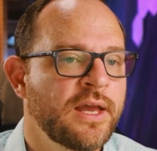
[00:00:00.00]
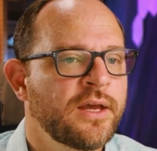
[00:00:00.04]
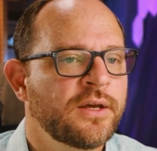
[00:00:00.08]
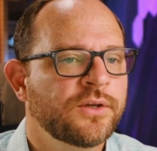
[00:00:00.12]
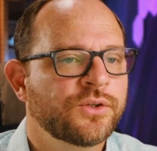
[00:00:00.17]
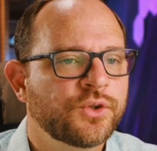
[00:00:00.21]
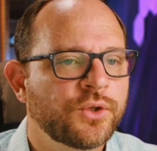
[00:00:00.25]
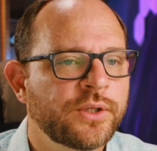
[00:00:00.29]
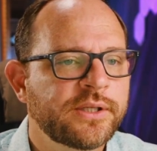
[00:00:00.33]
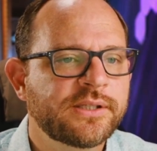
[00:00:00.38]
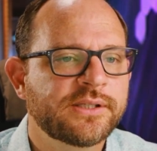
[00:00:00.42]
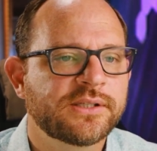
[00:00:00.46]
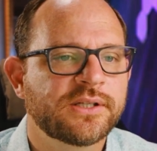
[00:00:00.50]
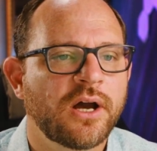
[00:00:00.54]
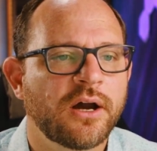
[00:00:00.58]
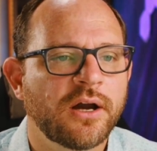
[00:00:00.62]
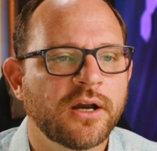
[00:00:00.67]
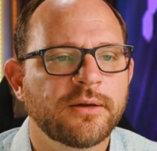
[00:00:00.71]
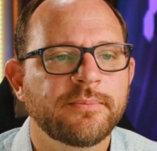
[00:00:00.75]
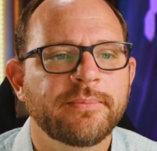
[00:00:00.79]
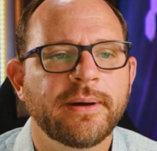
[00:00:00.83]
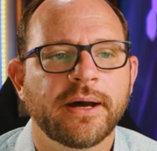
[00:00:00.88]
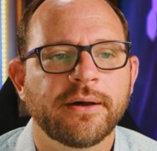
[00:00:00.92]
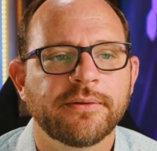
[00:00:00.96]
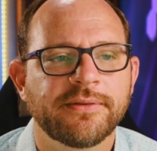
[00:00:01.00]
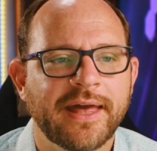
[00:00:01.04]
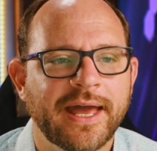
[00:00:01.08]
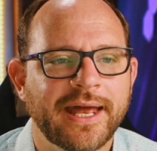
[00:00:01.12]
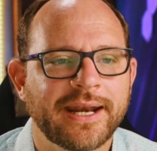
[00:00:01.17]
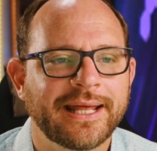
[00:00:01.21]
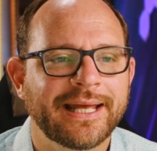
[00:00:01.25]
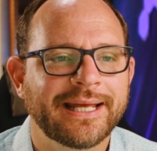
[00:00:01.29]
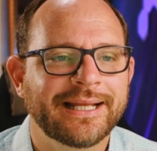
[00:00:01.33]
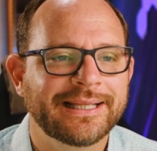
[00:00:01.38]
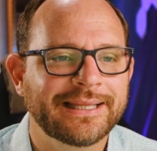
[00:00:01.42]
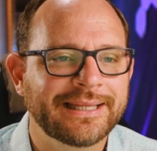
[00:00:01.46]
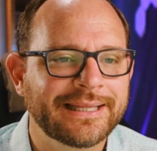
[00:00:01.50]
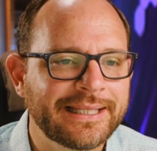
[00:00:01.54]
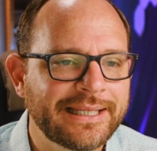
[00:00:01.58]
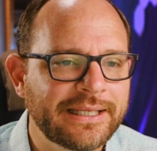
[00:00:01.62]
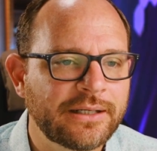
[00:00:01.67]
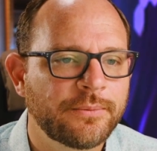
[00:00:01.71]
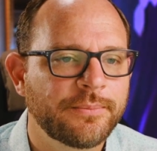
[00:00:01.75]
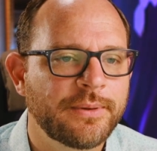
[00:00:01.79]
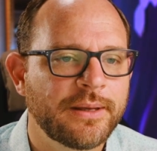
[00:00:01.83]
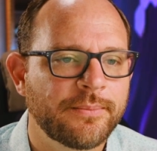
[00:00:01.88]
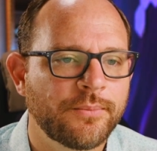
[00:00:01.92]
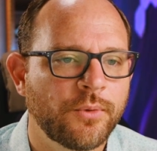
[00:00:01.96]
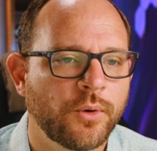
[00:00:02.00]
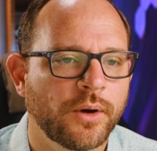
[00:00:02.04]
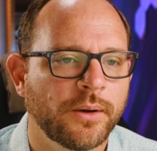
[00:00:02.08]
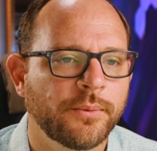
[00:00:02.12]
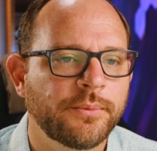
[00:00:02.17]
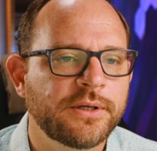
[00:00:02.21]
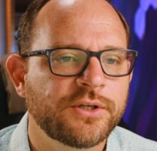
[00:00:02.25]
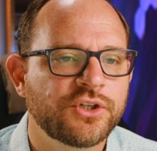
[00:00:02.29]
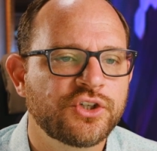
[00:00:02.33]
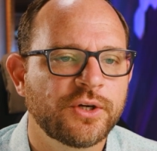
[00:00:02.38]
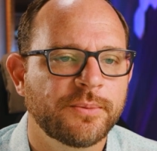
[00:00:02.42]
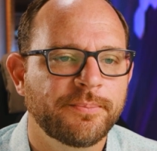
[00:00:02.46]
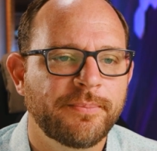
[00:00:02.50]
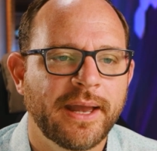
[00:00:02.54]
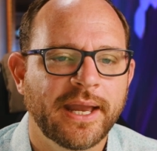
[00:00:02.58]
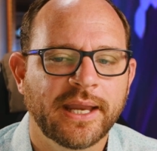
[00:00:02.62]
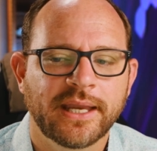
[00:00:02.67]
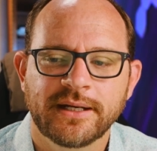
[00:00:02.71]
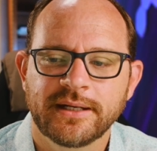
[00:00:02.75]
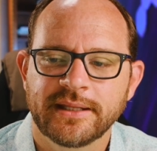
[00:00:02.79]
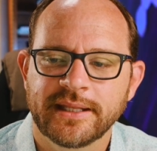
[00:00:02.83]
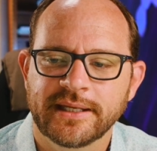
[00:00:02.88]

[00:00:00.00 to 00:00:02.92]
So let's talk about that a little bit more. I want to jump back into that